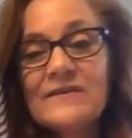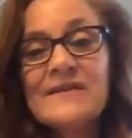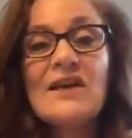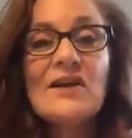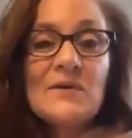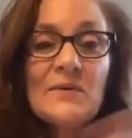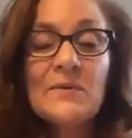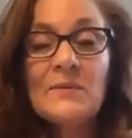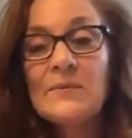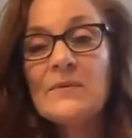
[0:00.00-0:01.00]
So
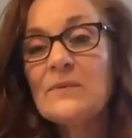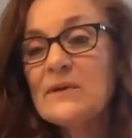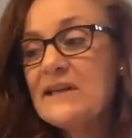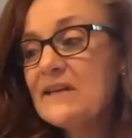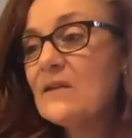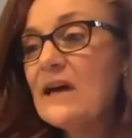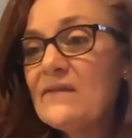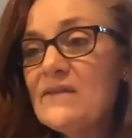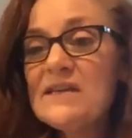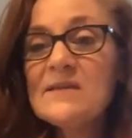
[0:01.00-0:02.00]
we love
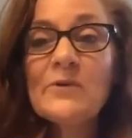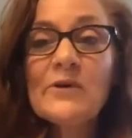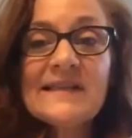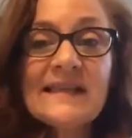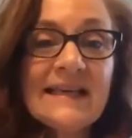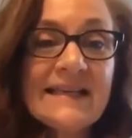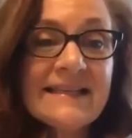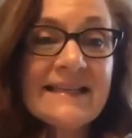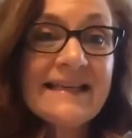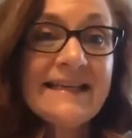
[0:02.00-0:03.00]
these
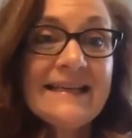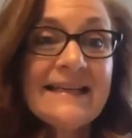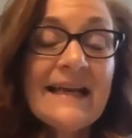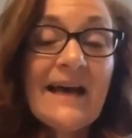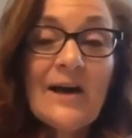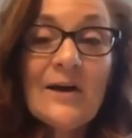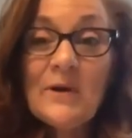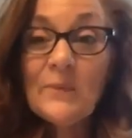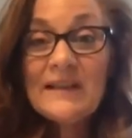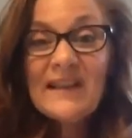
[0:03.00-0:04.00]
presidents,
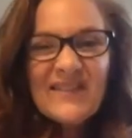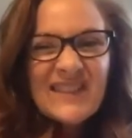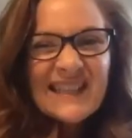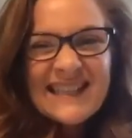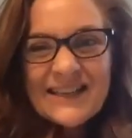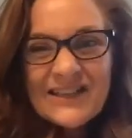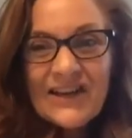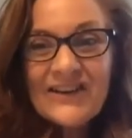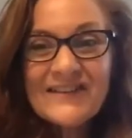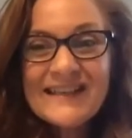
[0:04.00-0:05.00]
and we love tic-tac-toe.